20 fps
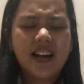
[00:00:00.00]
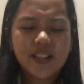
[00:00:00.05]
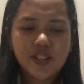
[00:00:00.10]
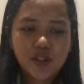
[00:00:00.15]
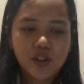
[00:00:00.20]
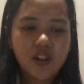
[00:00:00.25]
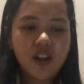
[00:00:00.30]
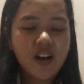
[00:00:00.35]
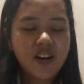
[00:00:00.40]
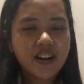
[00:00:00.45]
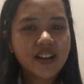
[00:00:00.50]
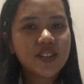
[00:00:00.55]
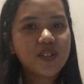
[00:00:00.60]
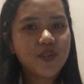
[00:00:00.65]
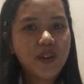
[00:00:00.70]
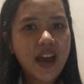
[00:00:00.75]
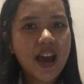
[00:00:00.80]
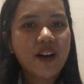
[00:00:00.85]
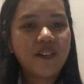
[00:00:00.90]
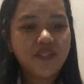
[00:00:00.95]
long as we
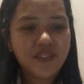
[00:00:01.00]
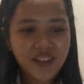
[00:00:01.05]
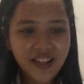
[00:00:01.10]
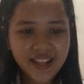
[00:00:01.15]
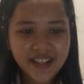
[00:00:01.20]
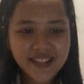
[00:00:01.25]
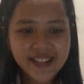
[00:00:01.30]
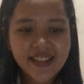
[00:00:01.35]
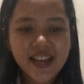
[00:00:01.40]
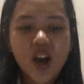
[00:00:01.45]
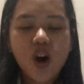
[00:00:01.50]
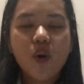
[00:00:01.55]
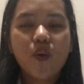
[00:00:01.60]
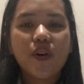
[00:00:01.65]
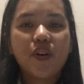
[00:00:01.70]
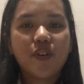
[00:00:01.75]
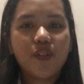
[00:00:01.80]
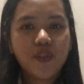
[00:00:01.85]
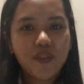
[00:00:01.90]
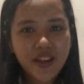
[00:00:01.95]
have lands where the
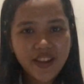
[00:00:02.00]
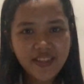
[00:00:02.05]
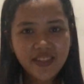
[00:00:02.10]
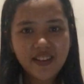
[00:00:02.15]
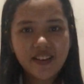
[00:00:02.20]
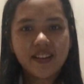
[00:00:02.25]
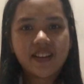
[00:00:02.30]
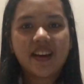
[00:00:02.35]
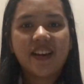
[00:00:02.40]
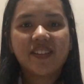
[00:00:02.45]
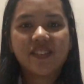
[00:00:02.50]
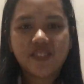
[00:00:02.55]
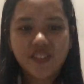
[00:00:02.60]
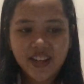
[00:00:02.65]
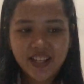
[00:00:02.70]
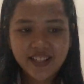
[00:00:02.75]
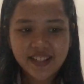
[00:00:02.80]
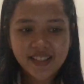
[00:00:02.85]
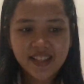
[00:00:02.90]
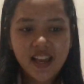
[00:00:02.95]
reindeer can
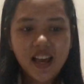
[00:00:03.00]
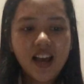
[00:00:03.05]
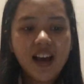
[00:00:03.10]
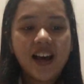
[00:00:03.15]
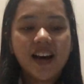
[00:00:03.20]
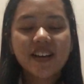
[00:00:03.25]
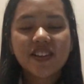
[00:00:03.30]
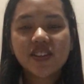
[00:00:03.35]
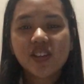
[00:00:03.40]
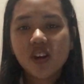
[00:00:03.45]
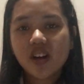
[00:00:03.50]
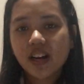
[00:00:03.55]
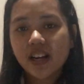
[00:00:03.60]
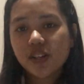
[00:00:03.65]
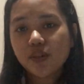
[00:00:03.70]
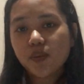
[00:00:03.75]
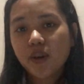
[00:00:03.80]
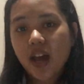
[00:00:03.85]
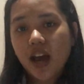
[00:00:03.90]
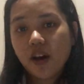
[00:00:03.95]
graze, as long as
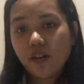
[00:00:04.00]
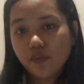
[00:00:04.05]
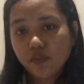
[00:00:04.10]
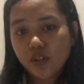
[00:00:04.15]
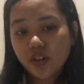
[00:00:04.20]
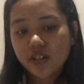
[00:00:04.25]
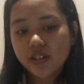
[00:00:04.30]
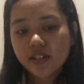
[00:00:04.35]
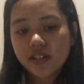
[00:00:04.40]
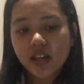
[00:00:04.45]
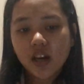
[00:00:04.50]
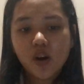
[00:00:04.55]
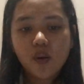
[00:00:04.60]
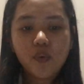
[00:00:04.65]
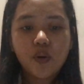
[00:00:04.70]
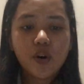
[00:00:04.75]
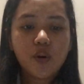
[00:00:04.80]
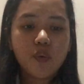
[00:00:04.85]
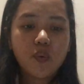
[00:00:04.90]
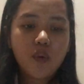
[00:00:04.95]
we have woods
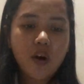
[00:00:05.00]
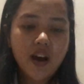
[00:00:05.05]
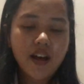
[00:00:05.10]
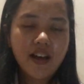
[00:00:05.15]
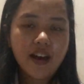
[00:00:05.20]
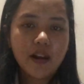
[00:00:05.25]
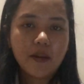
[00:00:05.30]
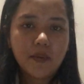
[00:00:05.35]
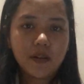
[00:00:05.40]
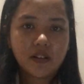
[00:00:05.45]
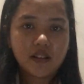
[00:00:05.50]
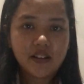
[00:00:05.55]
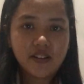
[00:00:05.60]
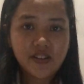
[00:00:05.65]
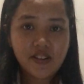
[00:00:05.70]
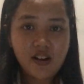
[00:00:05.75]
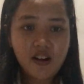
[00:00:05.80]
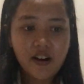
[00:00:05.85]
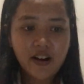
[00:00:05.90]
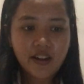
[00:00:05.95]
where a wild animal can
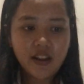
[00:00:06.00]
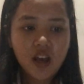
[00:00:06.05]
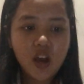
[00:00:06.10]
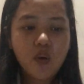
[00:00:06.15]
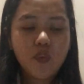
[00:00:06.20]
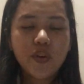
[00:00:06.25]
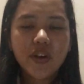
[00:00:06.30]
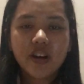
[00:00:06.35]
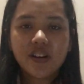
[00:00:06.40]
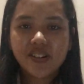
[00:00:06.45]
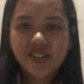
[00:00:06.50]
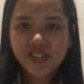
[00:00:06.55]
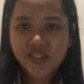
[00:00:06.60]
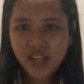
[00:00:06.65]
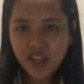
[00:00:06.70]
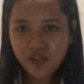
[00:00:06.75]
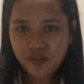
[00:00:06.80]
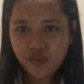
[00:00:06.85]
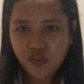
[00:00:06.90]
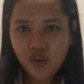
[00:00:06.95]
hide, we are
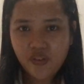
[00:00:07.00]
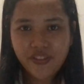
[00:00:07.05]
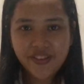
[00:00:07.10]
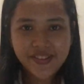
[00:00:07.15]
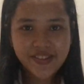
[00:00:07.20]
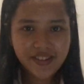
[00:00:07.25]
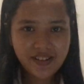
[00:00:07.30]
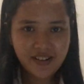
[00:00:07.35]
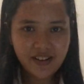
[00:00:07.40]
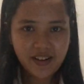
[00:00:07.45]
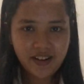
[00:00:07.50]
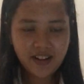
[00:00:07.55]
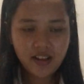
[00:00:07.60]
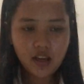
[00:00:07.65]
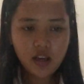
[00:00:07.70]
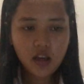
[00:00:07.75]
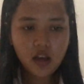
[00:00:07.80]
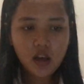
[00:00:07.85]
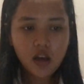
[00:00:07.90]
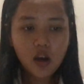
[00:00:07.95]
safe on this earth.
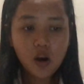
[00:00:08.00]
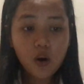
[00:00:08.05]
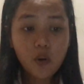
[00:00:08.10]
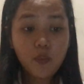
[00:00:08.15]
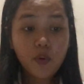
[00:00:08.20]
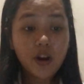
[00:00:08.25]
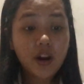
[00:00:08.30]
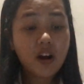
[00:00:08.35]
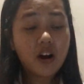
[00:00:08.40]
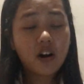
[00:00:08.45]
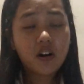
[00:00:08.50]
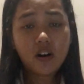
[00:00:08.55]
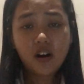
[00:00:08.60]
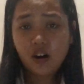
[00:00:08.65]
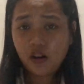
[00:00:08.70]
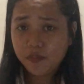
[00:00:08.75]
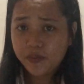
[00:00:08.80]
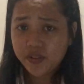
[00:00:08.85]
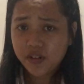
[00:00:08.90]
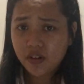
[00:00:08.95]
When our
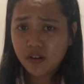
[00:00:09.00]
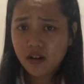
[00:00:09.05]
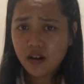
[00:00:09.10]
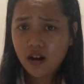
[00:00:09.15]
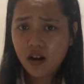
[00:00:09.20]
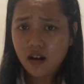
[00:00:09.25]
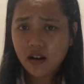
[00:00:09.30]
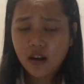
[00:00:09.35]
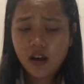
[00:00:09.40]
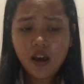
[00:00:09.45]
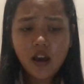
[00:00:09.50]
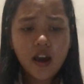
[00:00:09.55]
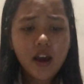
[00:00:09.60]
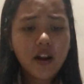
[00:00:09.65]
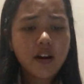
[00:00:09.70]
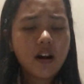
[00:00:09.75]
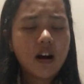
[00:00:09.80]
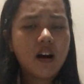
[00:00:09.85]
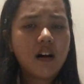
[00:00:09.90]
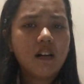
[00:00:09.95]
homes are gone and
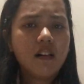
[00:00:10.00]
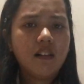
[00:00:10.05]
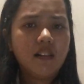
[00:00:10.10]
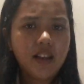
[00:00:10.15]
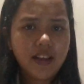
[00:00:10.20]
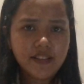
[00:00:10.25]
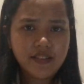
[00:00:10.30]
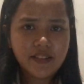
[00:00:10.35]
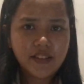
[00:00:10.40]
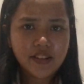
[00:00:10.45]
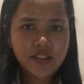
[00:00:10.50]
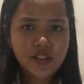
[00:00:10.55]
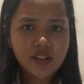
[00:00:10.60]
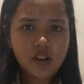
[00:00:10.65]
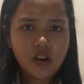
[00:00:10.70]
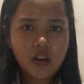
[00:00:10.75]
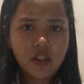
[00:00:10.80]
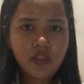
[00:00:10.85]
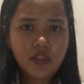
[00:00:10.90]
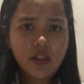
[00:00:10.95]
our land
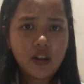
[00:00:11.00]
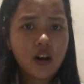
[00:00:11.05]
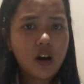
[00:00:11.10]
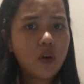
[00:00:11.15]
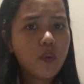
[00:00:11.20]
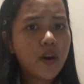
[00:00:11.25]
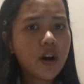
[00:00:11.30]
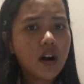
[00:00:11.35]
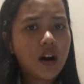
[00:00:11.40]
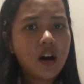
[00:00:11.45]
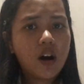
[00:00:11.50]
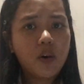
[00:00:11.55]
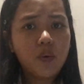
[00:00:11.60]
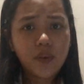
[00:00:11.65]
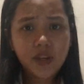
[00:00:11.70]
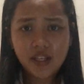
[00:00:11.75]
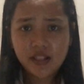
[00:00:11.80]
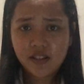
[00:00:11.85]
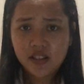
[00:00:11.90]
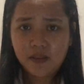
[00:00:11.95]
destroyed, then where are we
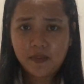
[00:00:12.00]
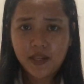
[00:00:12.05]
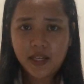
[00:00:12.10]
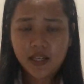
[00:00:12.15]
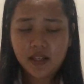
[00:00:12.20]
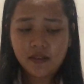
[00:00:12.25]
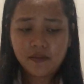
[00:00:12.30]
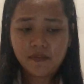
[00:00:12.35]
to be?